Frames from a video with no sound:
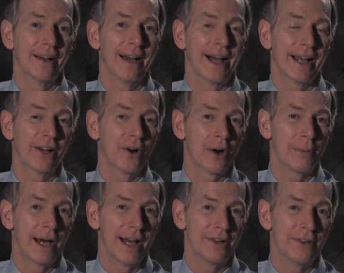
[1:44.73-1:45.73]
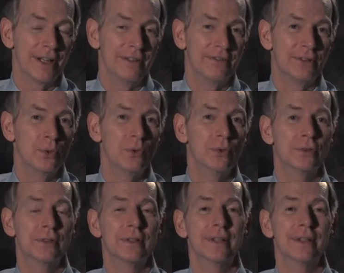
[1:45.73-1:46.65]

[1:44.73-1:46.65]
high carbohydrate foods,